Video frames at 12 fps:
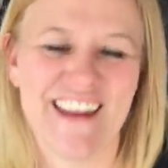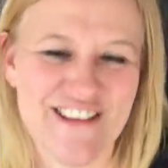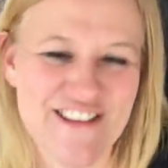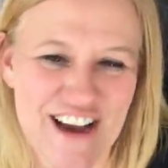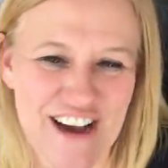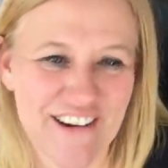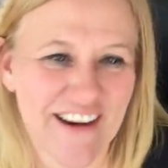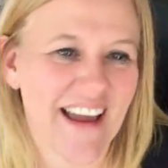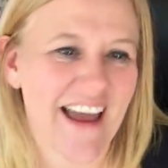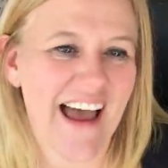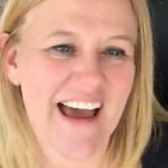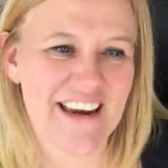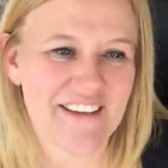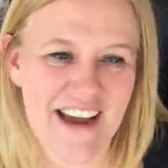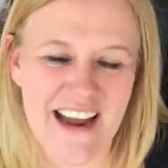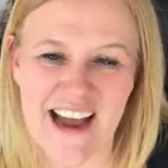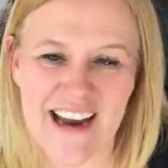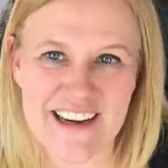so
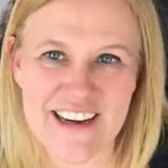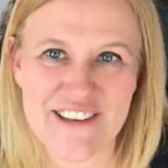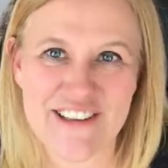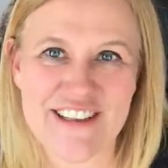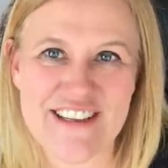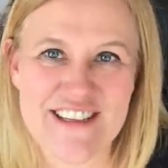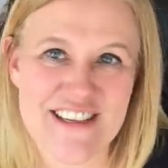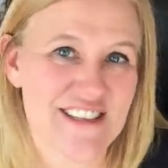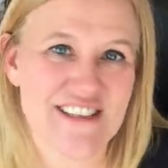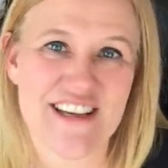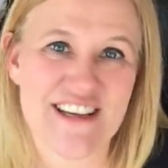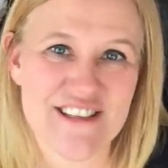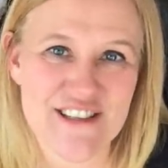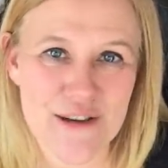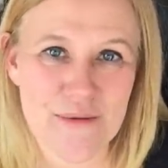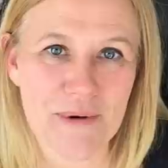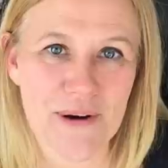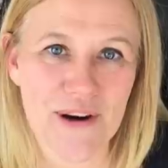anyway, I know this is a
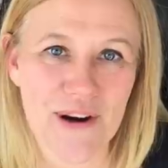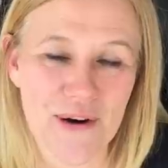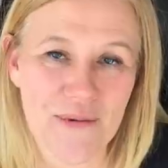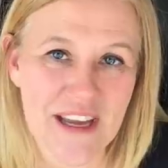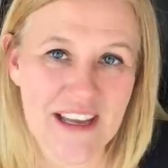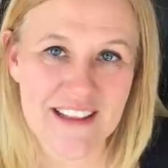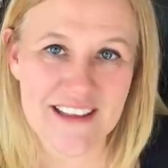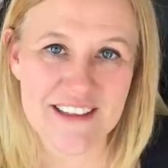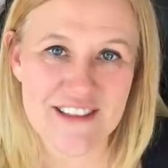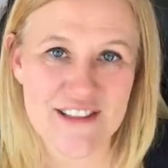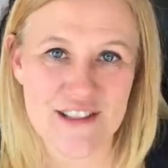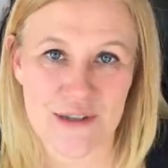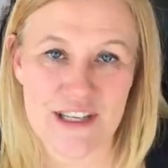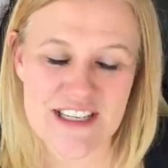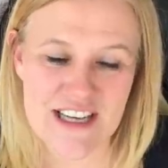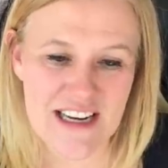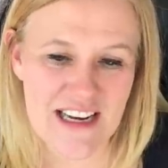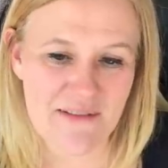super quick little story
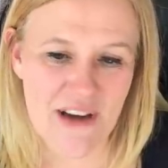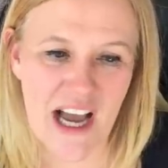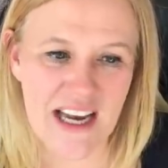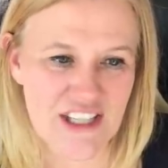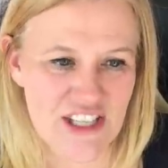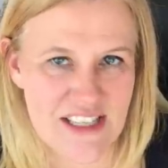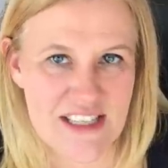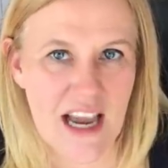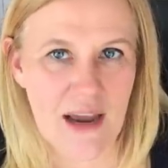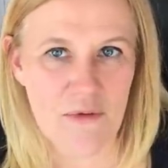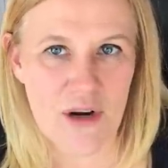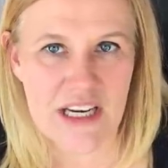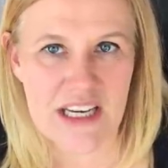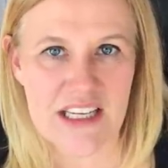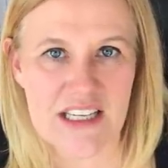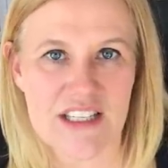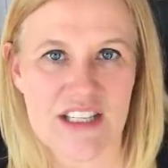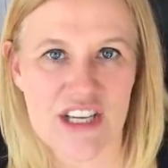time. I just, I wanted
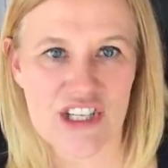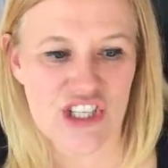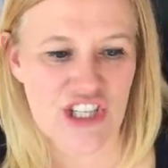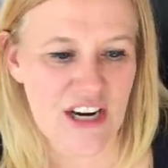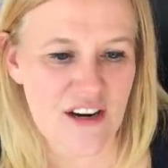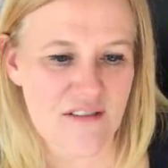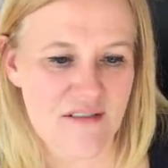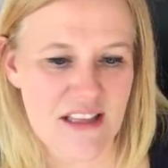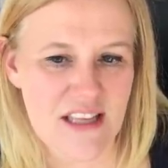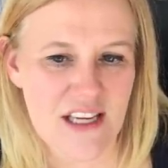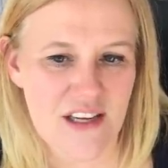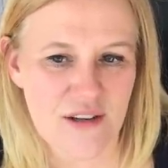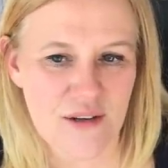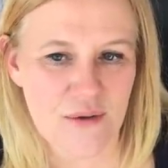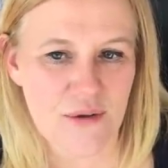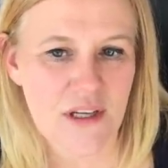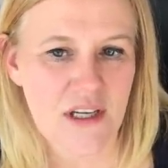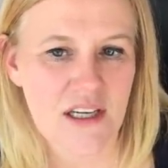to share with you
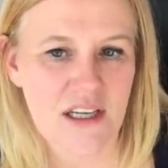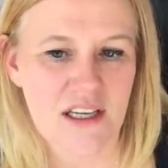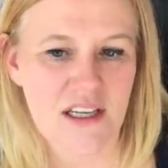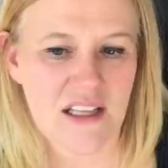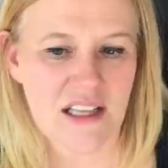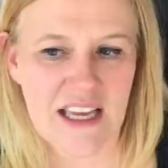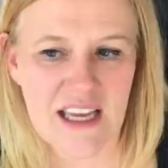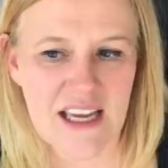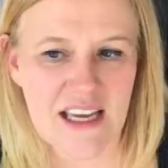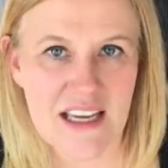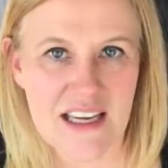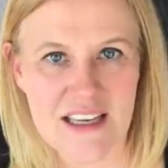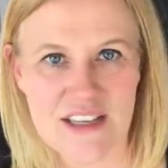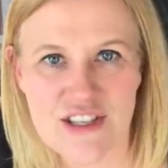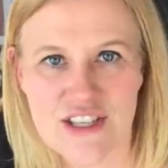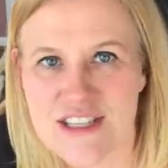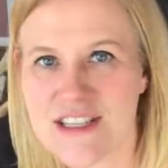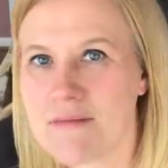like
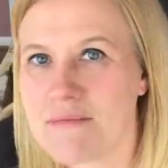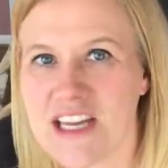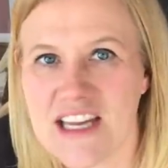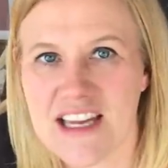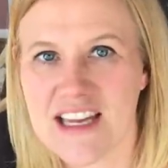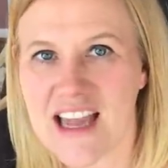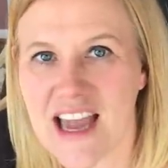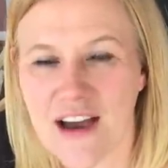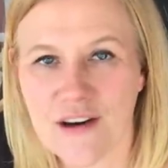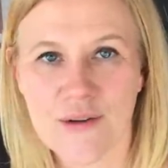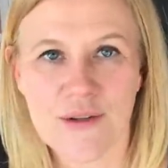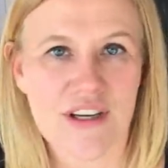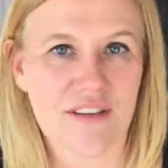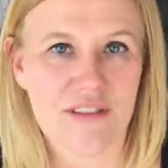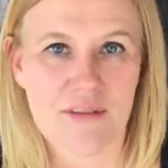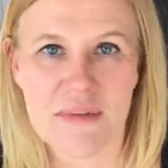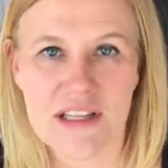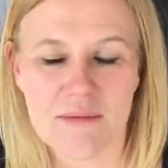just something out of
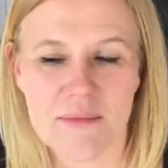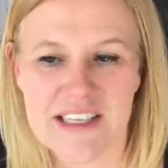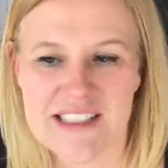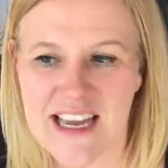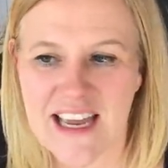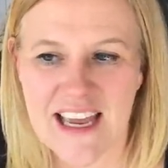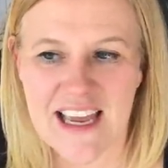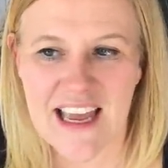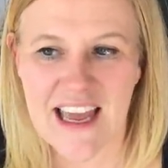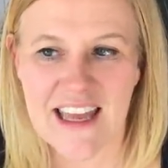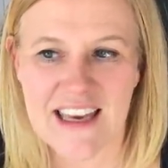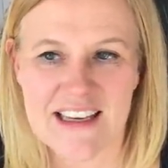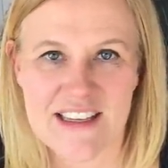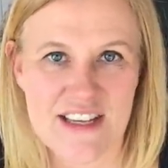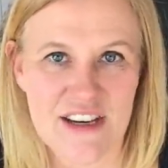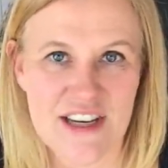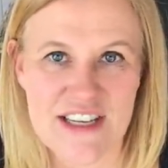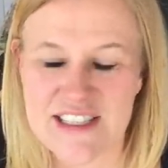the middle of my day. And
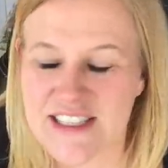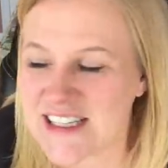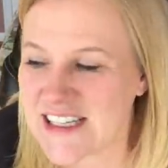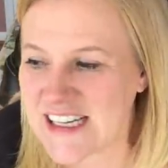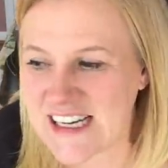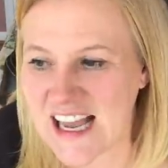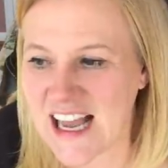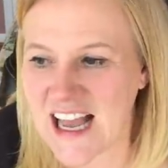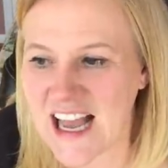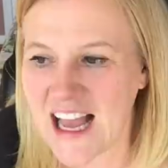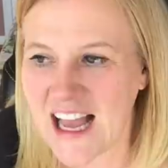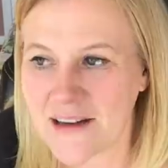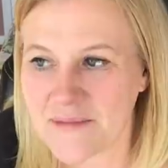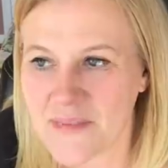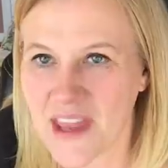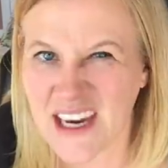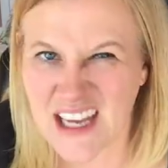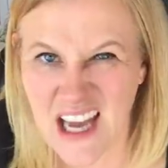seriously,
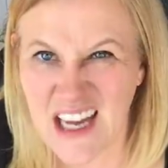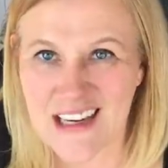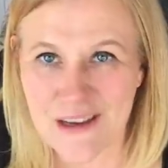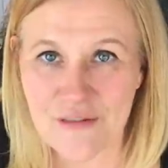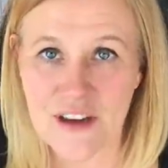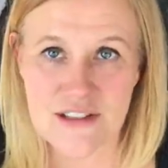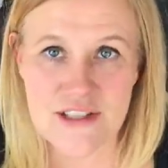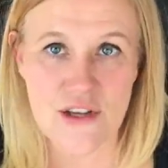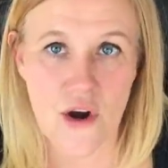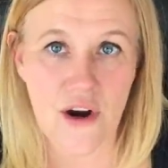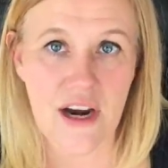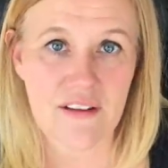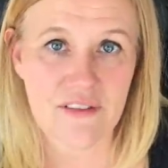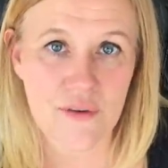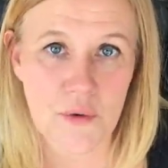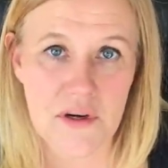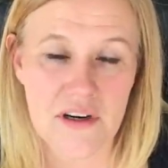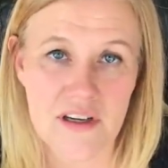I kind of felt sorry
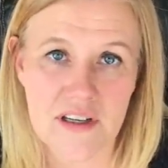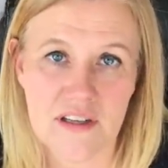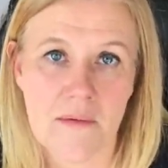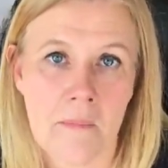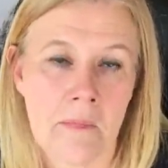for her